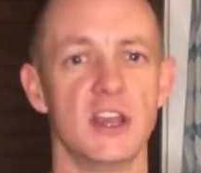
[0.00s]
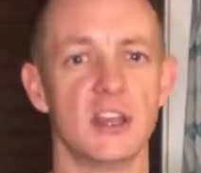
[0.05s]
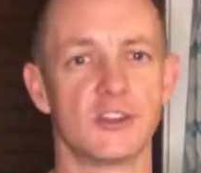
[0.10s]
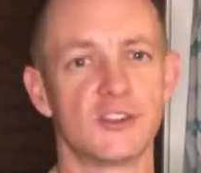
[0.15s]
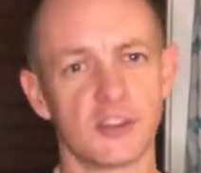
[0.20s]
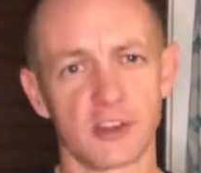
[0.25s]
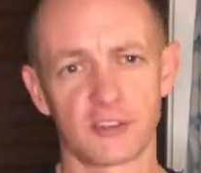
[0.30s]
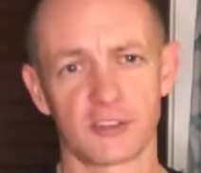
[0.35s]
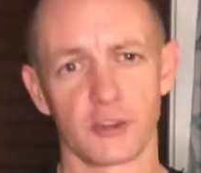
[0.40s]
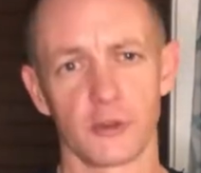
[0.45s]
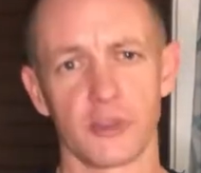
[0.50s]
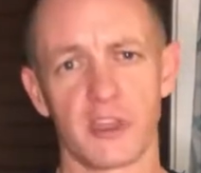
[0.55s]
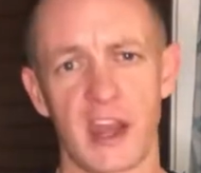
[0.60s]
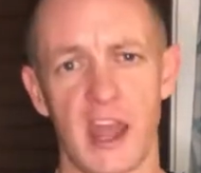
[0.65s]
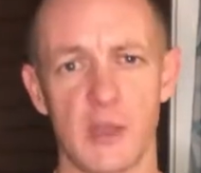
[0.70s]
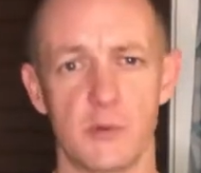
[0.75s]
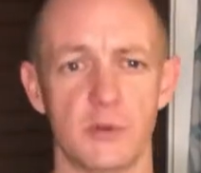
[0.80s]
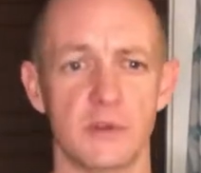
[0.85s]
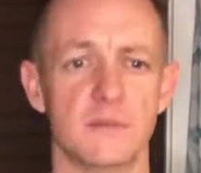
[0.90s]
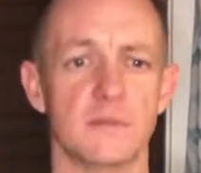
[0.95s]
just so that
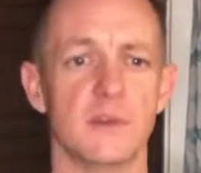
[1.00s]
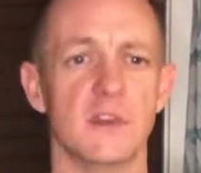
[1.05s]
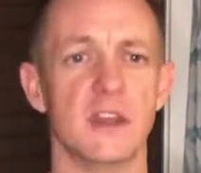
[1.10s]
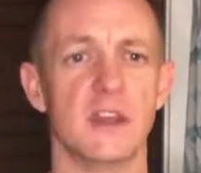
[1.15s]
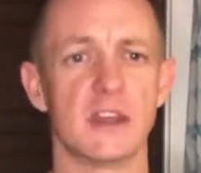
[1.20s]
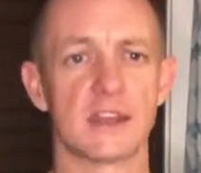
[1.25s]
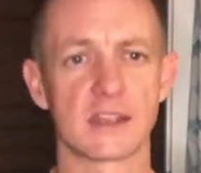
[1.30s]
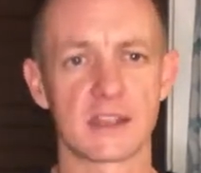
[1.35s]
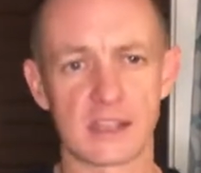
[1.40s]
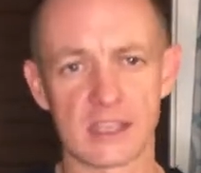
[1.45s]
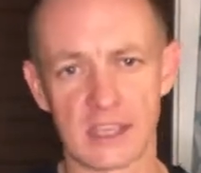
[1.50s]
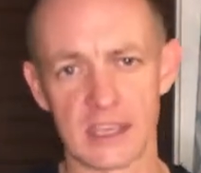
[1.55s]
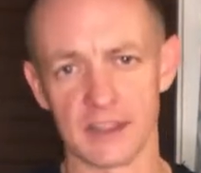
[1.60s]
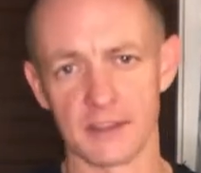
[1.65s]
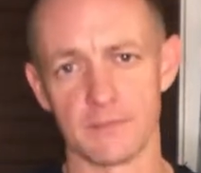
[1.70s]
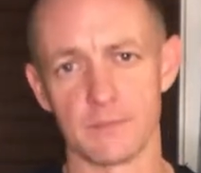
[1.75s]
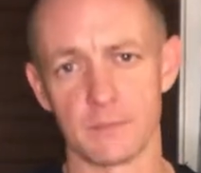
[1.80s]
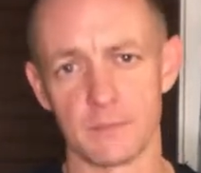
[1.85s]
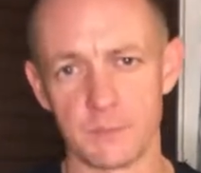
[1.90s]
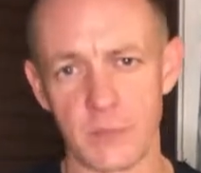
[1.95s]
I would
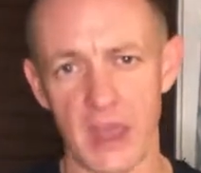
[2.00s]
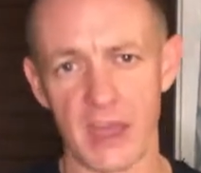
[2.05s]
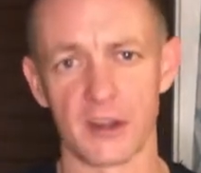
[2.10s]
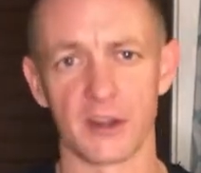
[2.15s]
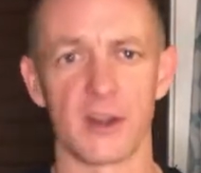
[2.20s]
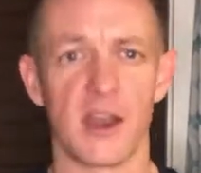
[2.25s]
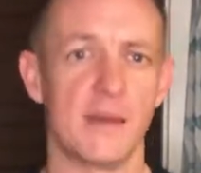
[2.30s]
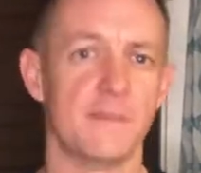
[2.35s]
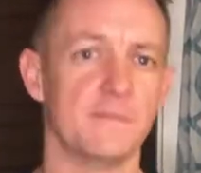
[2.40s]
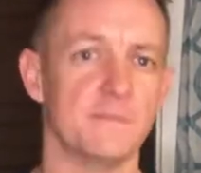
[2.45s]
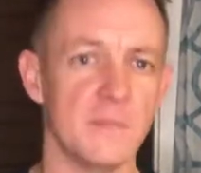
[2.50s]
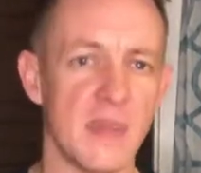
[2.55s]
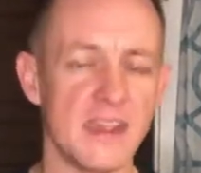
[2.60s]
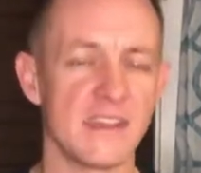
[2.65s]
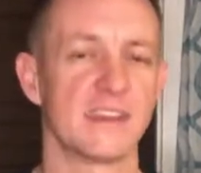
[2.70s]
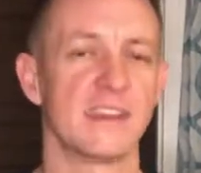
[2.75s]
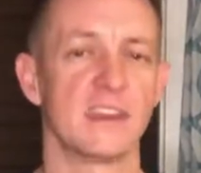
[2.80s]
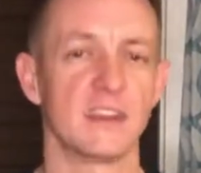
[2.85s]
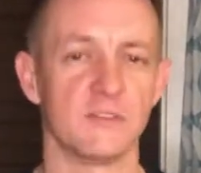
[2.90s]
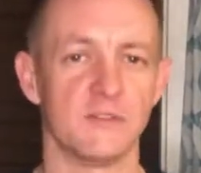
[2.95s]
get better at
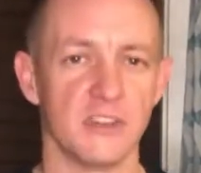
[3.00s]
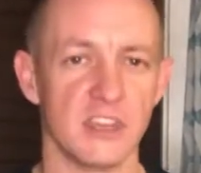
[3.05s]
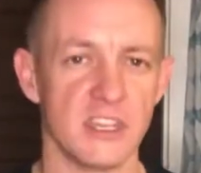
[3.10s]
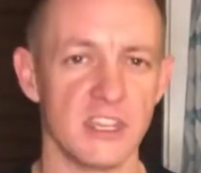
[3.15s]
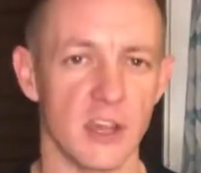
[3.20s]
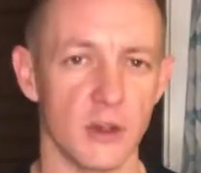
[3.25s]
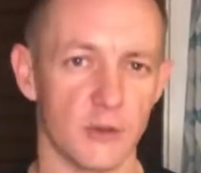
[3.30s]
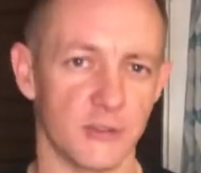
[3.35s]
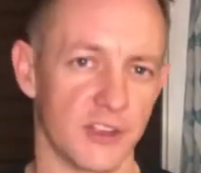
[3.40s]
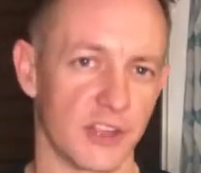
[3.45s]
making videos.